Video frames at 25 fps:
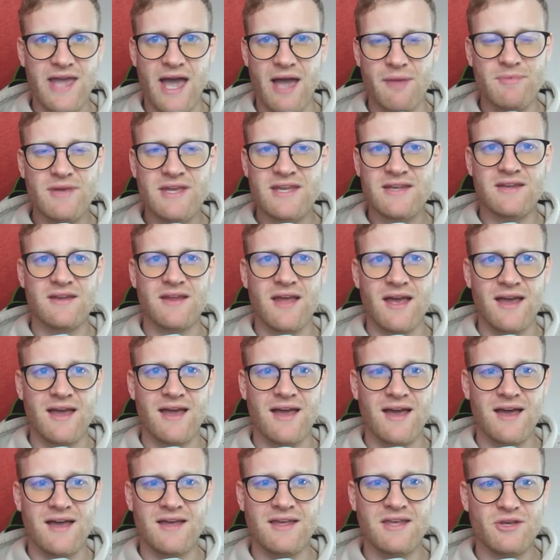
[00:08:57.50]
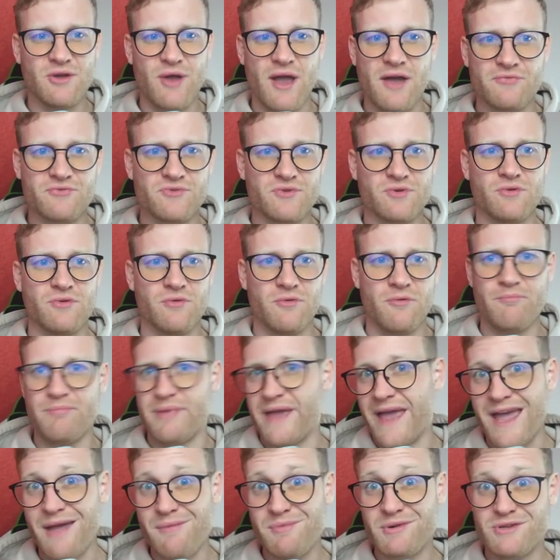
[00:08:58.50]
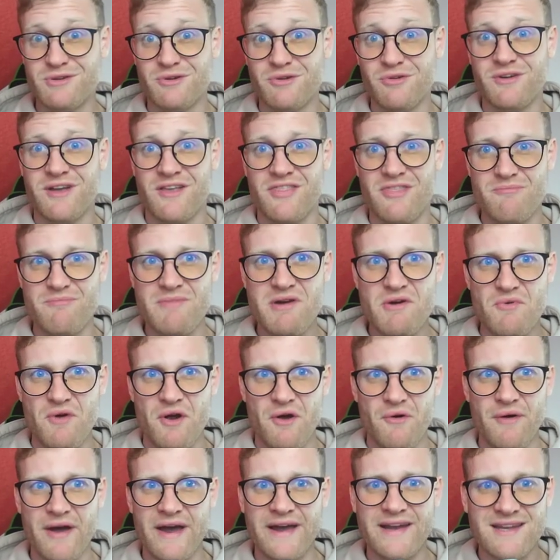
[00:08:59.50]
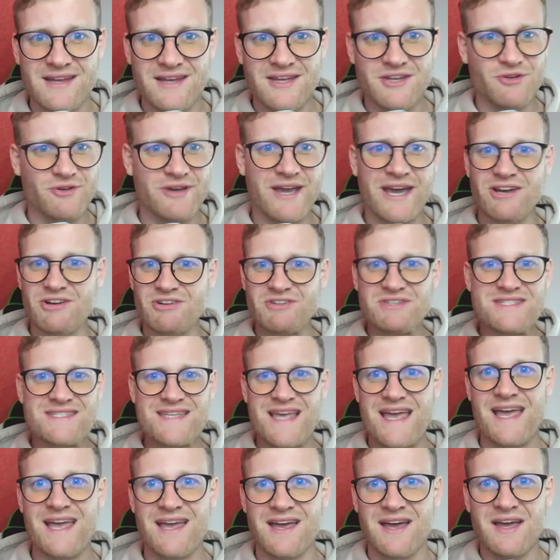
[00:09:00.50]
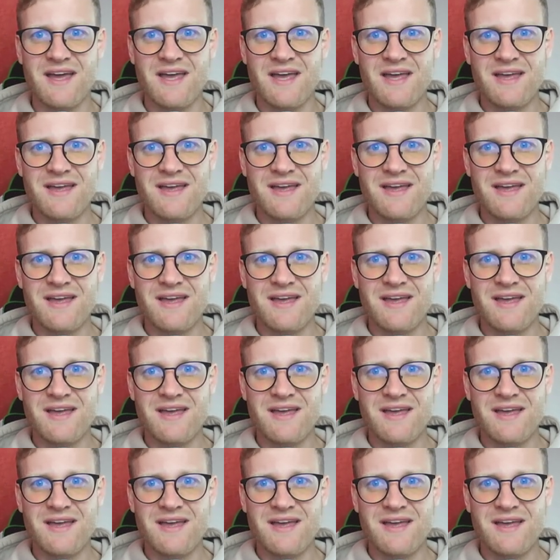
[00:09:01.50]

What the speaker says: I mean, you have to be able to look in the mirror, right? You cannot say